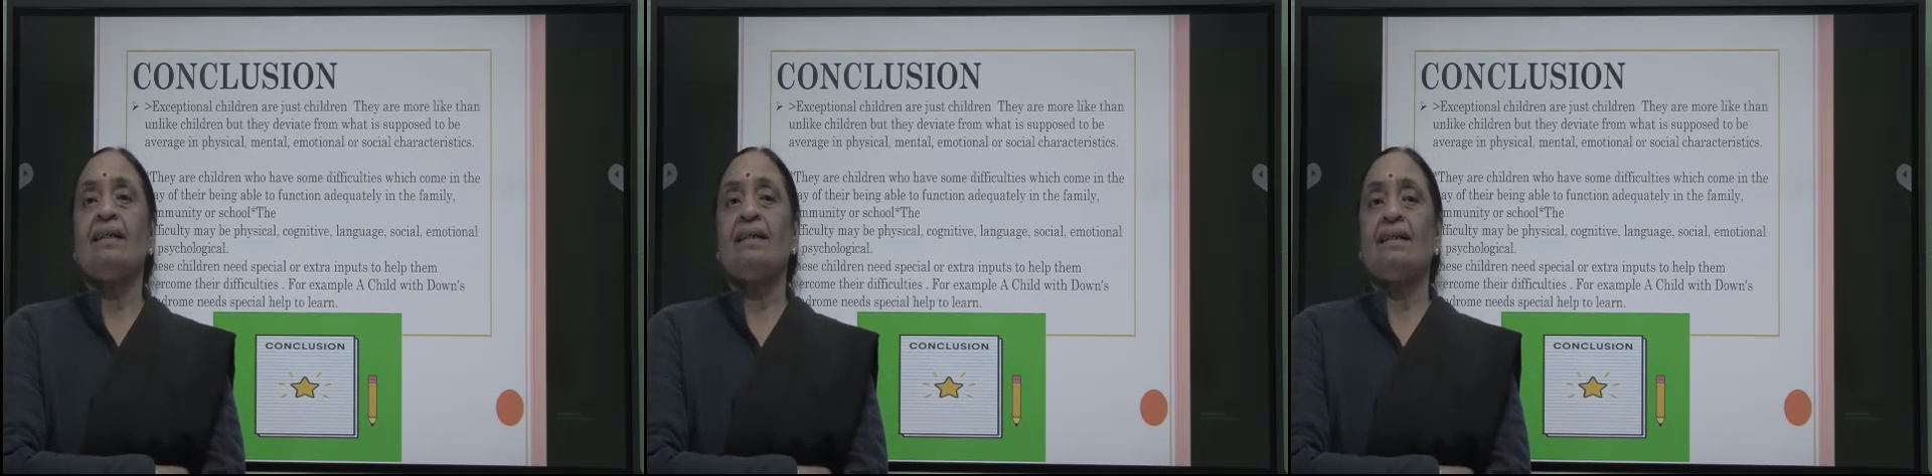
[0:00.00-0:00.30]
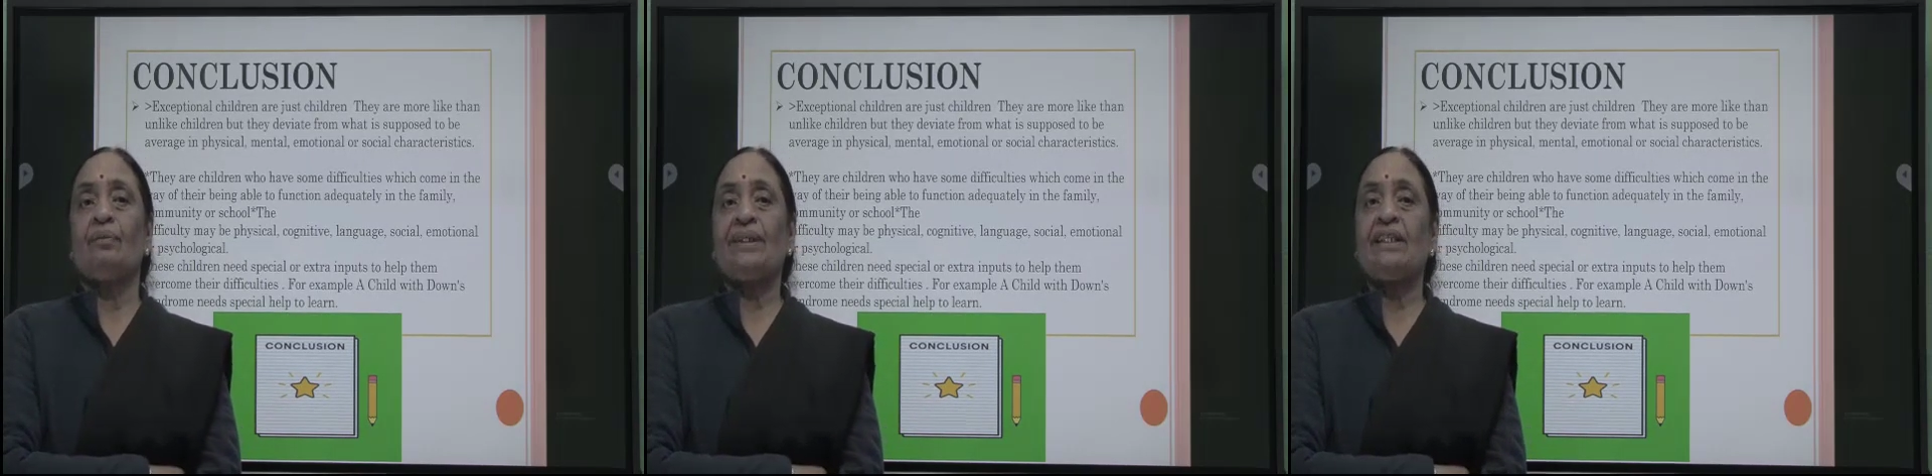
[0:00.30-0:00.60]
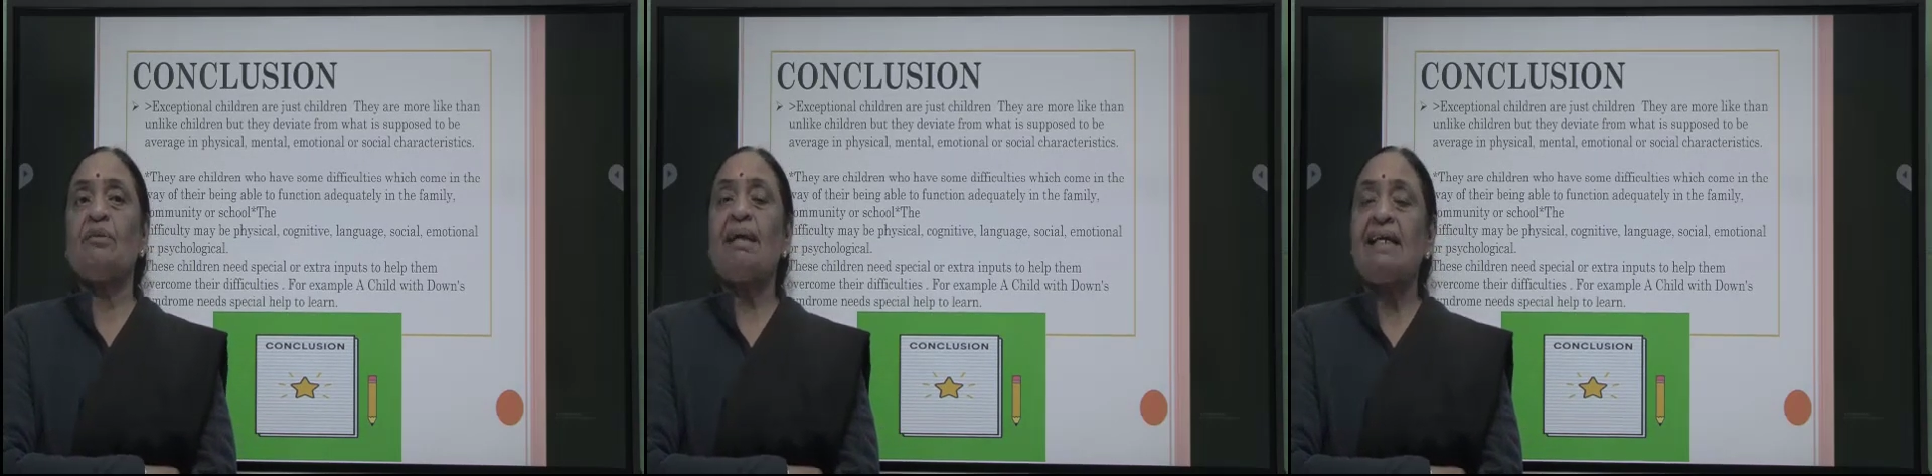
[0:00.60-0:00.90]

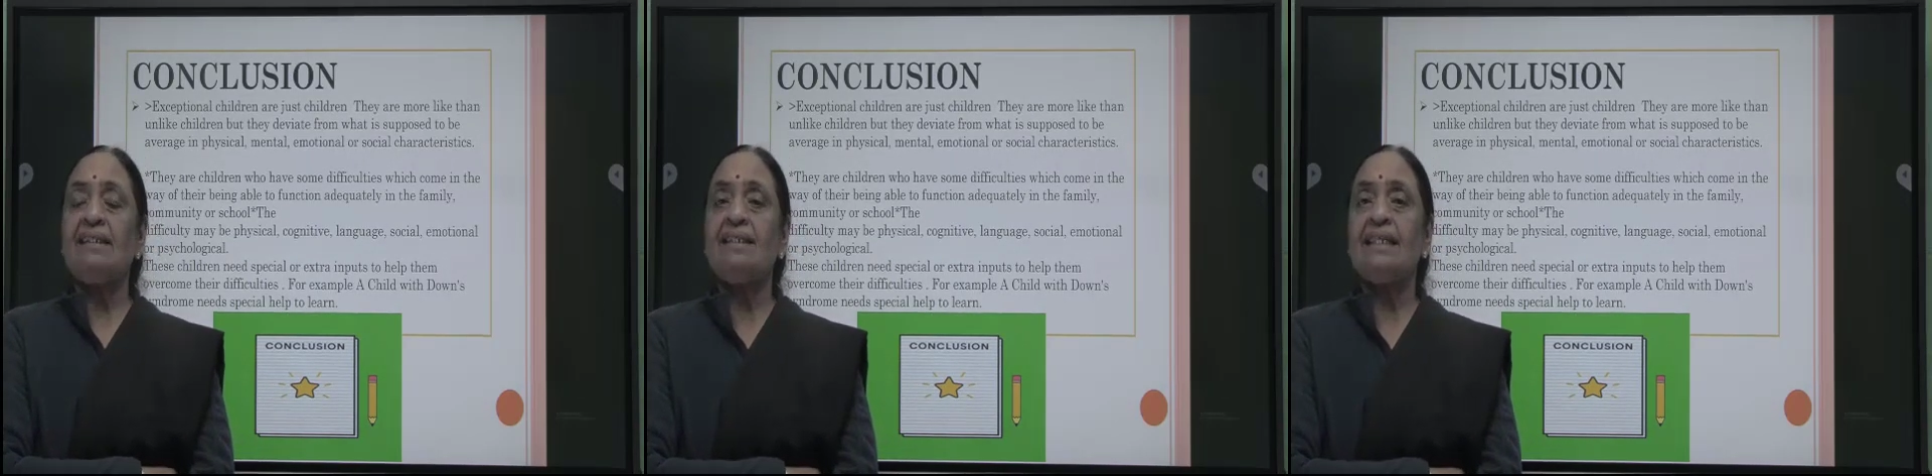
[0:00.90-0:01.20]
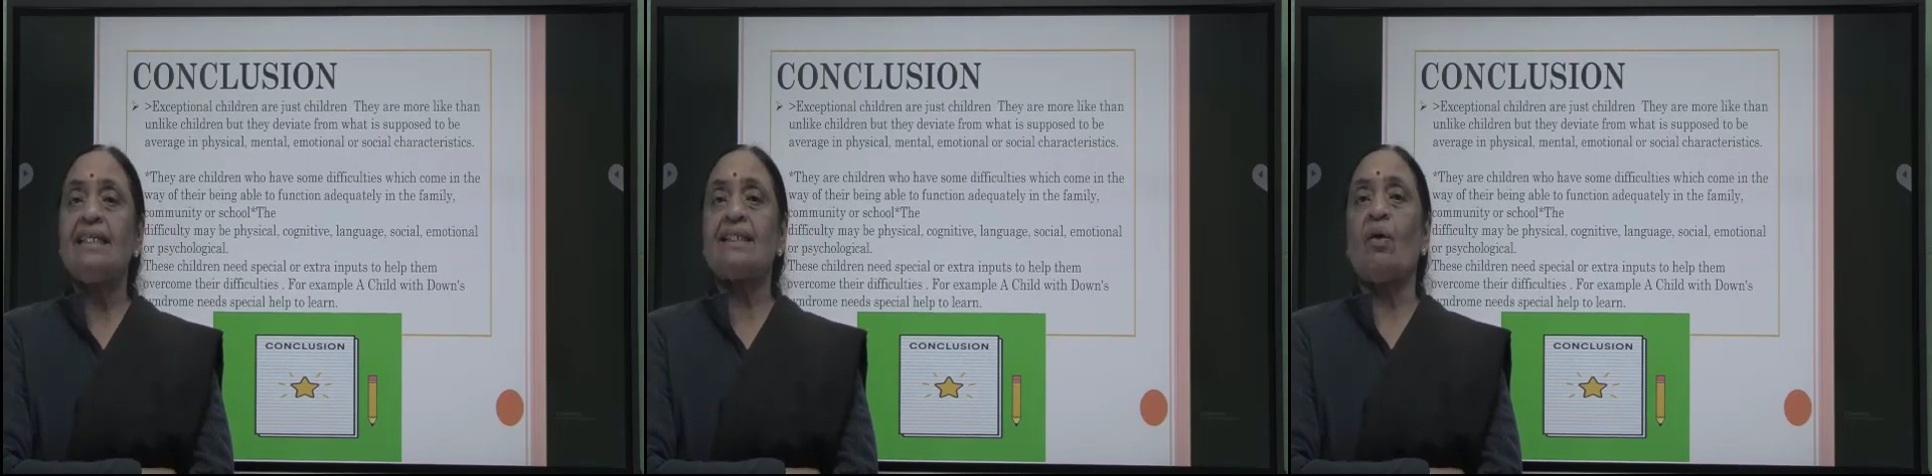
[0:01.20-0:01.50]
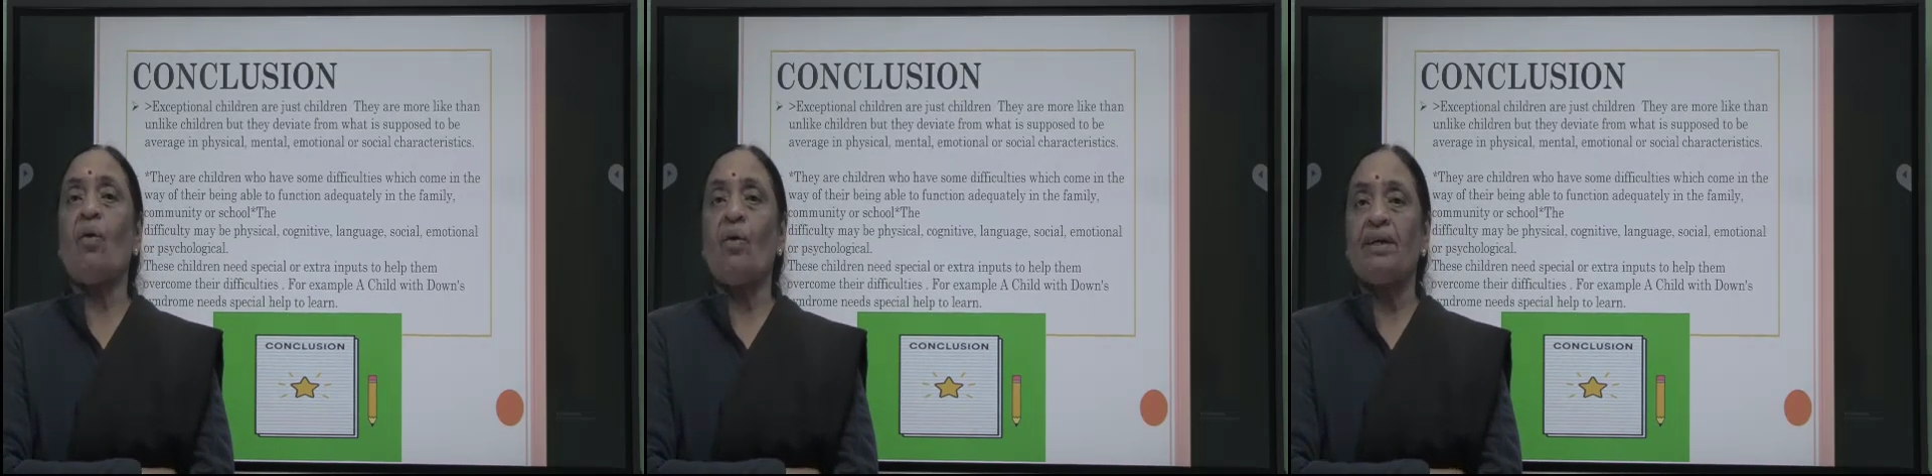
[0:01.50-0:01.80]
with
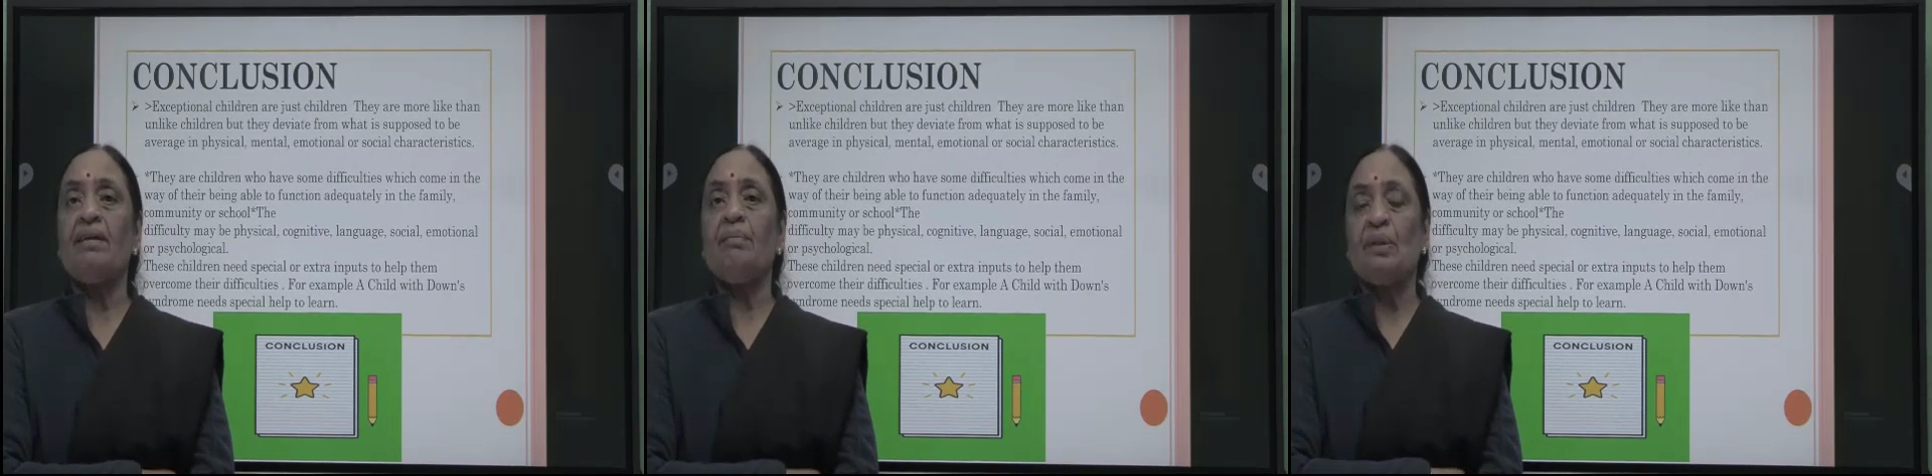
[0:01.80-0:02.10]
humanities or